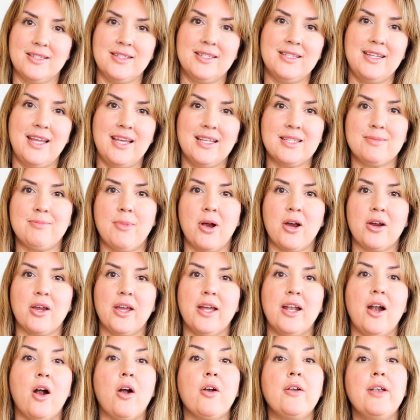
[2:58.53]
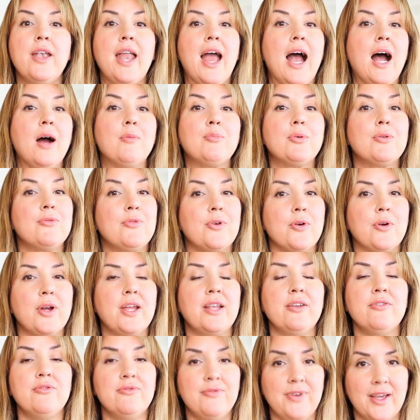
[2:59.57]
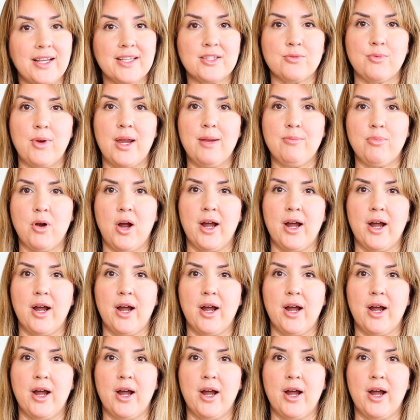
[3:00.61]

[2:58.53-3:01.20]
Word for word: in today's market are now preferring fixed rate